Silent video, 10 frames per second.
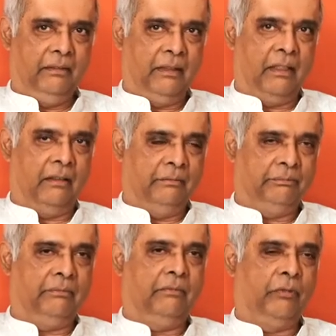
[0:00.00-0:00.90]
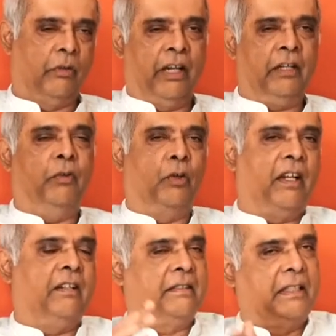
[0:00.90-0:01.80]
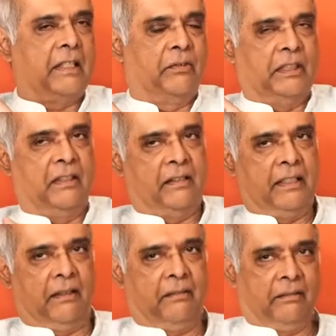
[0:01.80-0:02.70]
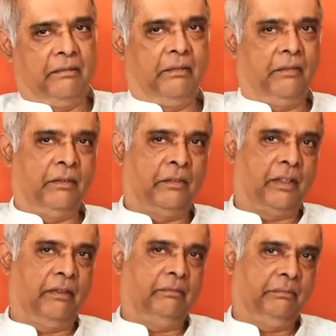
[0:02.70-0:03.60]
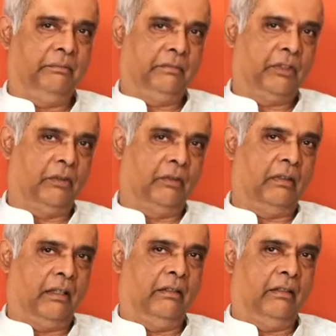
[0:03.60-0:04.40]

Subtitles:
Yeah. For 84 to 86, I was in Nasik. Okay. So.